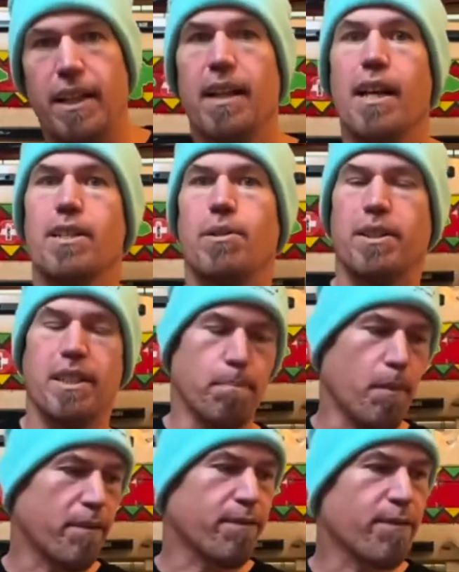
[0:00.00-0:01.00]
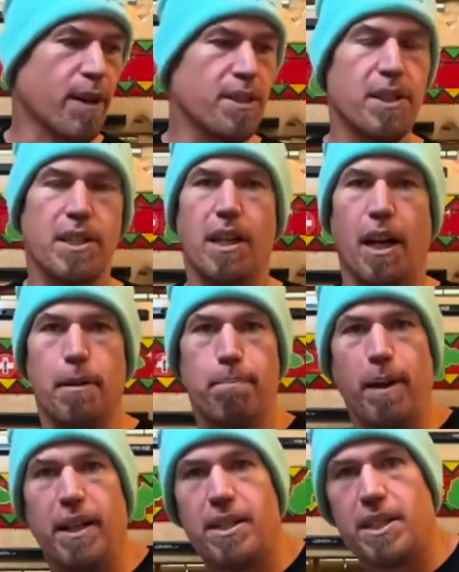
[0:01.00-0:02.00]
so I did my front side
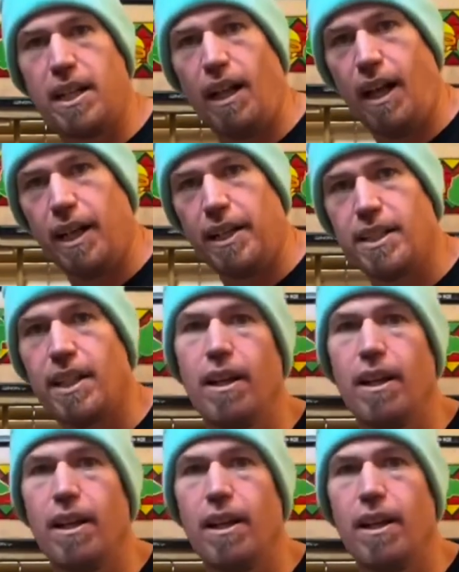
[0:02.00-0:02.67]
Burt Slide